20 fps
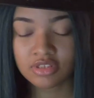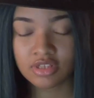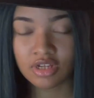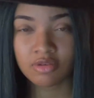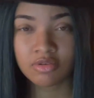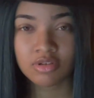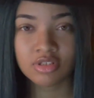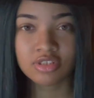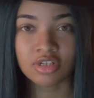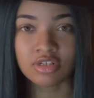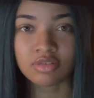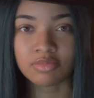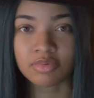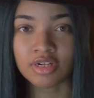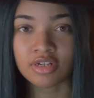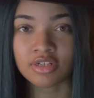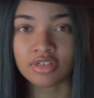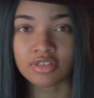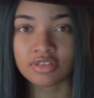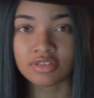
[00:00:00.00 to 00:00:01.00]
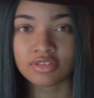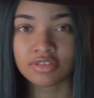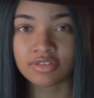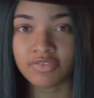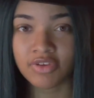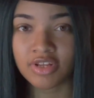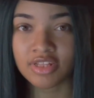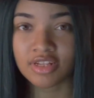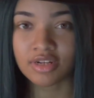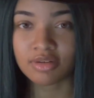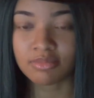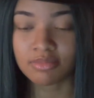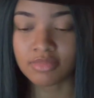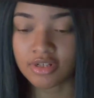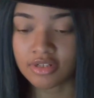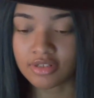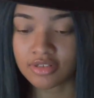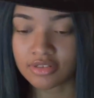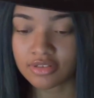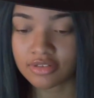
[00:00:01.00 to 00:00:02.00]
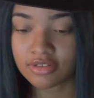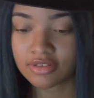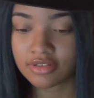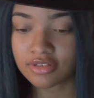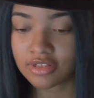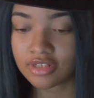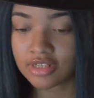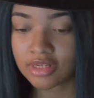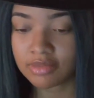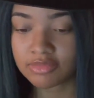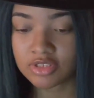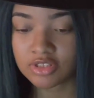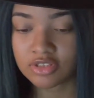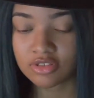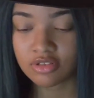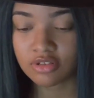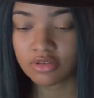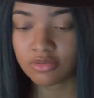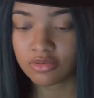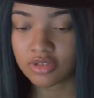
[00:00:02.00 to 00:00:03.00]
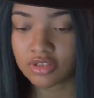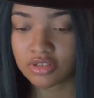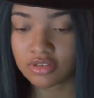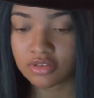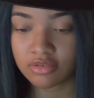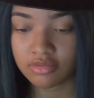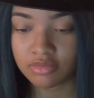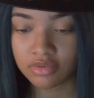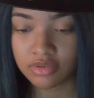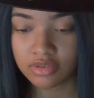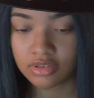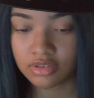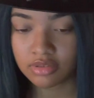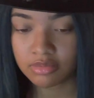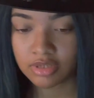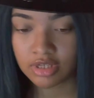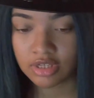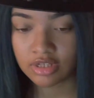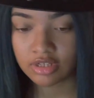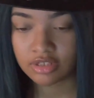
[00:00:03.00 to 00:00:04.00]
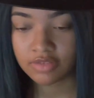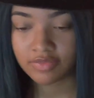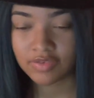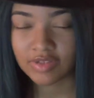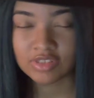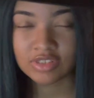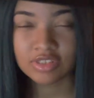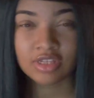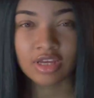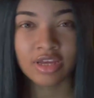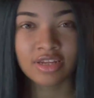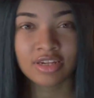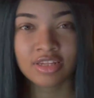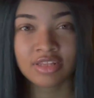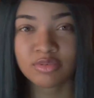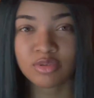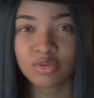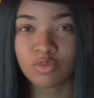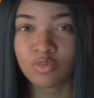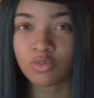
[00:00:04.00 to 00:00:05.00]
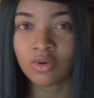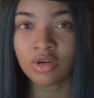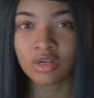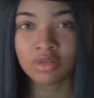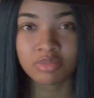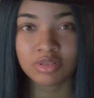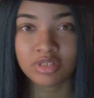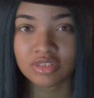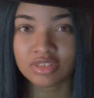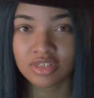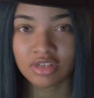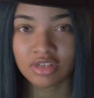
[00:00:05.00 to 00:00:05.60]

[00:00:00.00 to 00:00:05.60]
like, I don't want to talk about it. It's the fact that I'm bald and I'm just going through it, man. If I just had even one piece of